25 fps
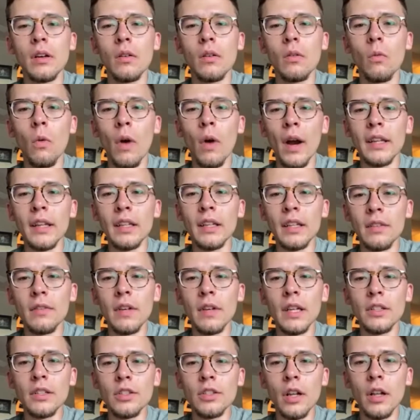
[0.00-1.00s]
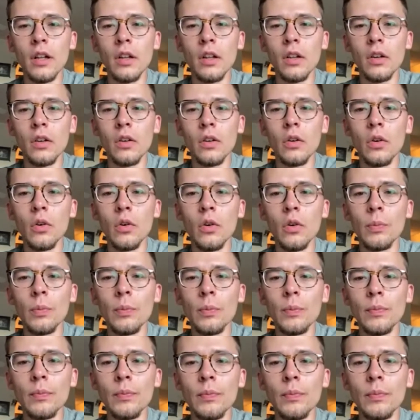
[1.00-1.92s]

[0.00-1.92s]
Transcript: white evangelical